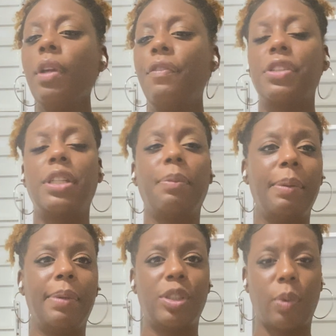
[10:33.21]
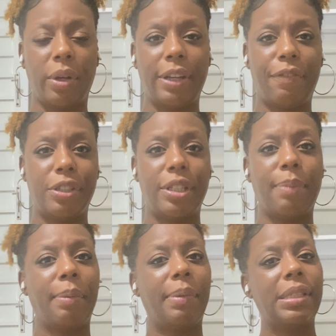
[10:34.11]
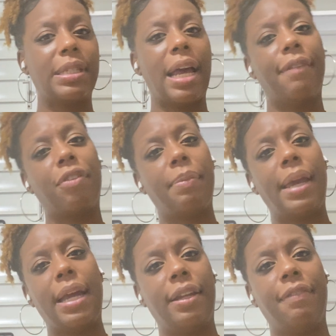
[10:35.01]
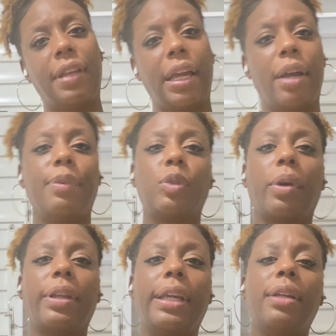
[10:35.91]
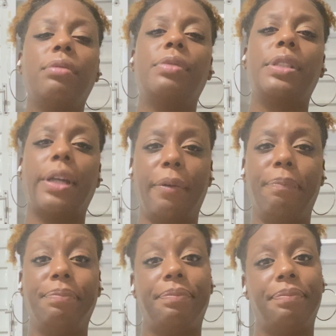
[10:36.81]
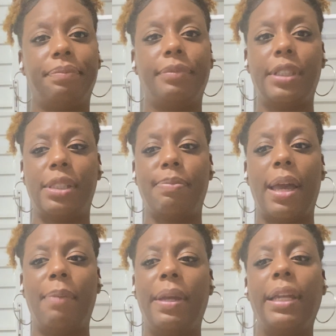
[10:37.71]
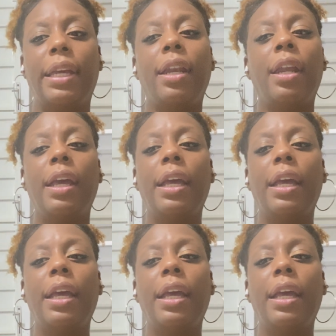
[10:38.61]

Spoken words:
For some people it's worth it, for some people it's not. For me, I didn't feel like it was worth it. So just my opinion.